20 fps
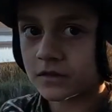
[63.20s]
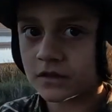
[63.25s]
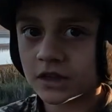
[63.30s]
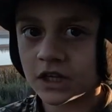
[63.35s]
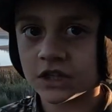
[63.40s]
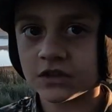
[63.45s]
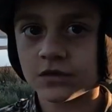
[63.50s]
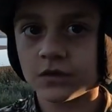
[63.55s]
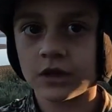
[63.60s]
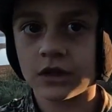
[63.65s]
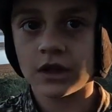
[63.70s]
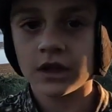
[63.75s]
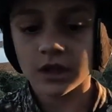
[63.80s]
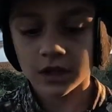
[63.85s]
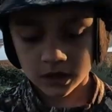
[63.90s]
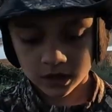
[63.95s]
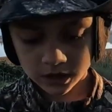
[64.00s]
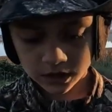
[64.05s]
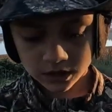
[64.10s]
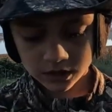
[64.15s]
That's what
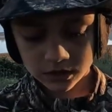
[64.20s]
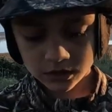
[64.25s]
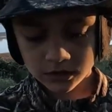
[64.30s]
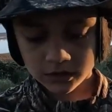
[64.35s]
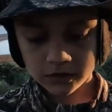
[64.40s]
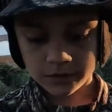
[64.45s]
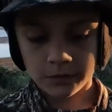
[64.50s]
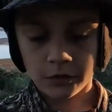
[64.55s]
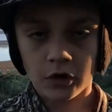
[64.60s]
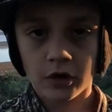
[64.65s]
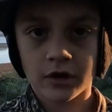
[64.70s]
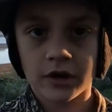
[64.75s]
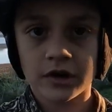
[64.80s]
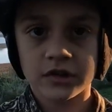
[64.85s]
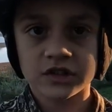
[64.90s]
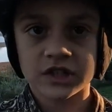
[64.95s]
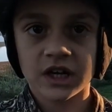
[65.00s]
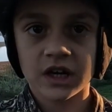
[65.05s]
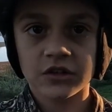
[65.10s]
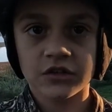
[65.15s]
the
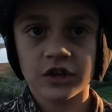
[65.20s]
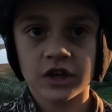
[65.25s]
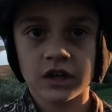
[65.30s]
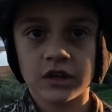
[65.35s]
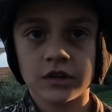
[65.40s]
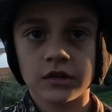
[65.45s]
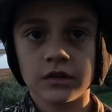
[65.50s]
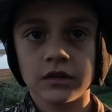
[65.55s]
mower sounds like.